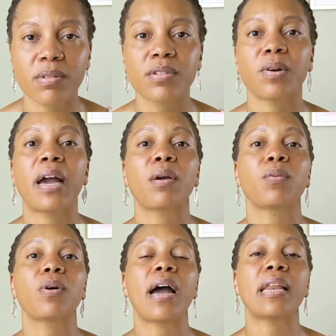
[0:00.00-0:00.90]
so I
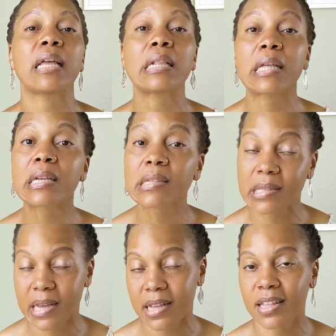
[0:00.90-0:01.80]
will add a link to
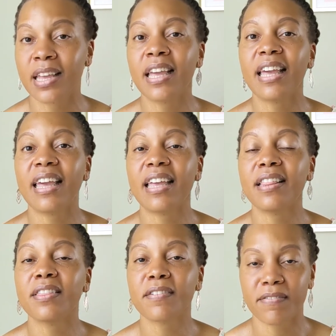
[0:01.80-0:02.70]
that
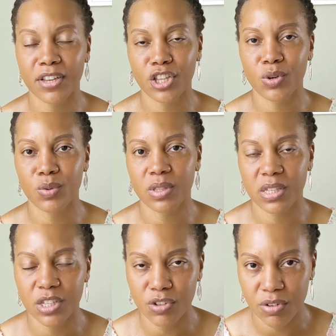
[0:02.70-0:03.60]
in the video
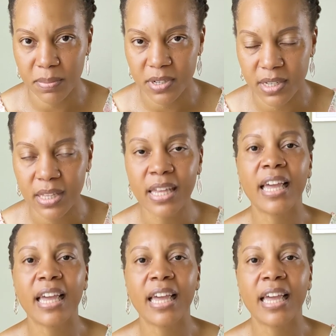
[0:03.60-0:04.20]
description.